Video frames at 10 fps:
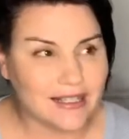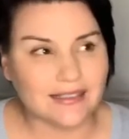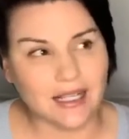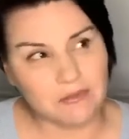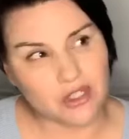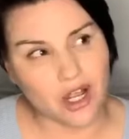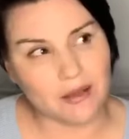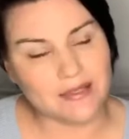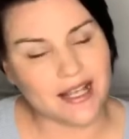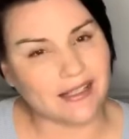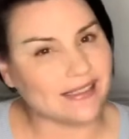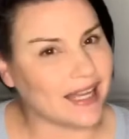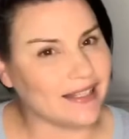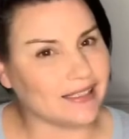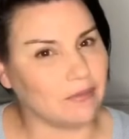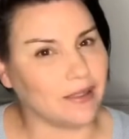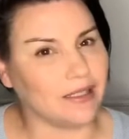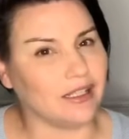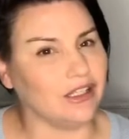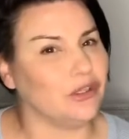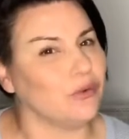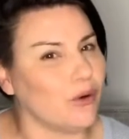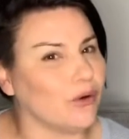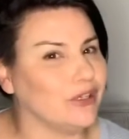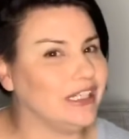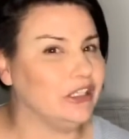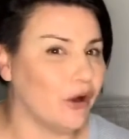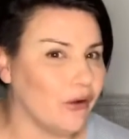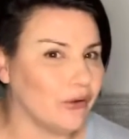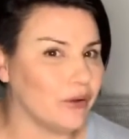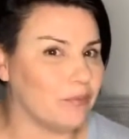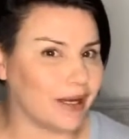Sometimes they'll say something that you already know,